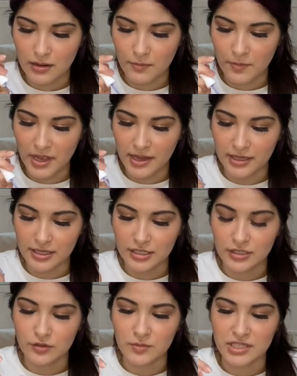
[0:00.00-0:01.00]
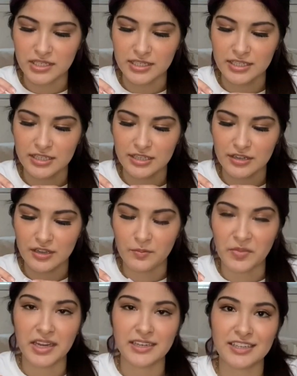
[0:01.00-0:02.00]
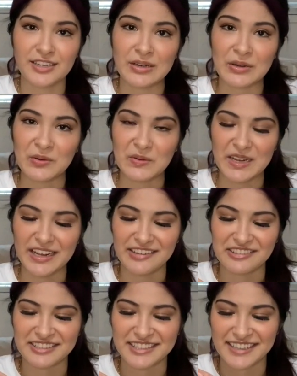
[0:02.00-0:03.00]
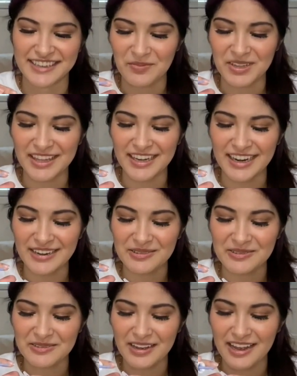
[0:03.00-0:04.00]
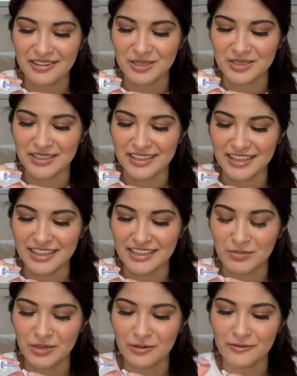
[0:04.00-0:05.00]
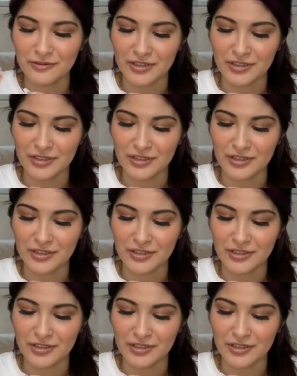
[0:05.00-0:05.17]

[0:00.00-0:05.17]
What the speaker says: man, this is so much easier than painting your own nails. But then I don't know how to like maneuver